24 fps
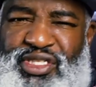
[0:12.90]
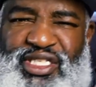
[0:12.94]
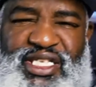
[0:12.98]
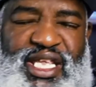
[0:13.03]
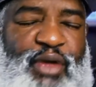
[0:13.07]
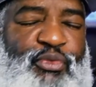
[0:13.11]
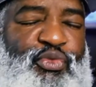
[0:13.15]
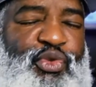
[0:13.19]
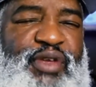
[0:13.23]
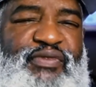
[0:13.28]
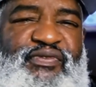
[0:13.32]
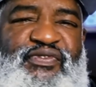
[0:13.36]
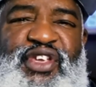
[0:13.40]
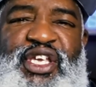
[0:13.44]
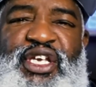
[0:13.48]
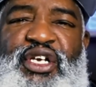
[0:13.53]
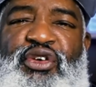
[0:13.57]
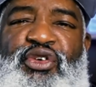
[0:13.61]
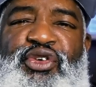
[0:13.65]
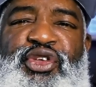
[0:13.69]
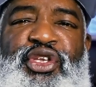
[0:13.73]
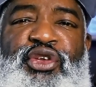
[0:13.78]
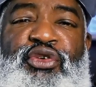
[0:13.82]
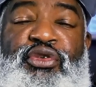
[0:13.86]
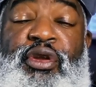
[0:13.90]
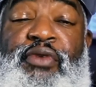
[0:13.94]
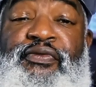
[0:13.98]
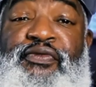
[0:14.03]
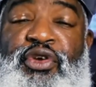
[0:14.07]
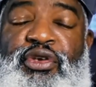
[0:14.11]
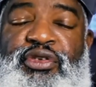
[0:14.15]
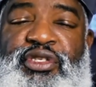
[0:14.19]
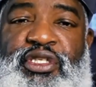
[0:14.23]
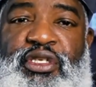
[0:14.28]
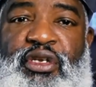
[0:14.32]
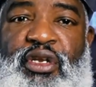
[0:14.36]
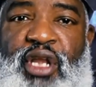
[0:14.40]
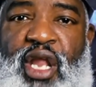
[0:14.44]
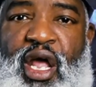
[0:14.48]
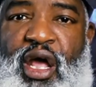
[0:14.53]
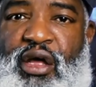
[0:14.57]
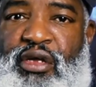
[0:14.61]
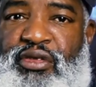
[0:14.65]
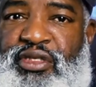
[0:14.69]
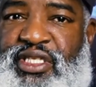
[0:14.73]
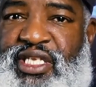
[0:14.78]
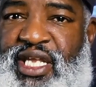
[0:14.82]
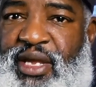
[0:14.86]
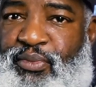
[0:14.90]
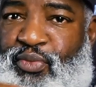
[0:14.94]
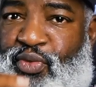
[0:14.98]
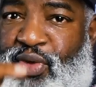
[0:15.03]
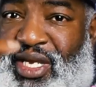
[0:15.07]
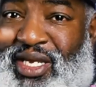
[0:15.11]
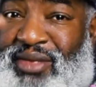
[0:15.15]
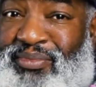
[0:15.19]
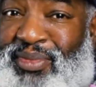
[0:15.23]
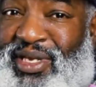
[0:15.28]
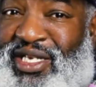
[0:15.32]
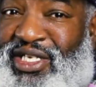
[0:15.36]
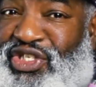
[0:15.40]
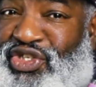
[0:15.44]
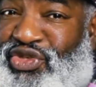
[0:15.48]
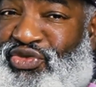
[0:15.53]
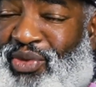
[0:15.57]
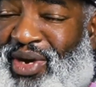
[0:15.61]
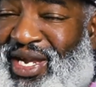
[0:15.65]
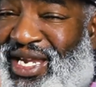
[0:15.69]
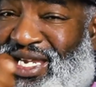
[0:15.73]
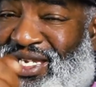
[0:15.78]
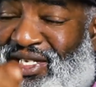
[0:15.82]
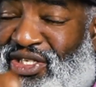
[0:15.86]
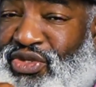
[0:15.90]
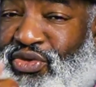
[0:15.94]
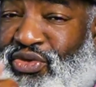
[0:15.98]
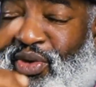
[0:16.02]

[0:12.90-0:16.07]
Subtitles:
that reveal universal laws that we've been trained to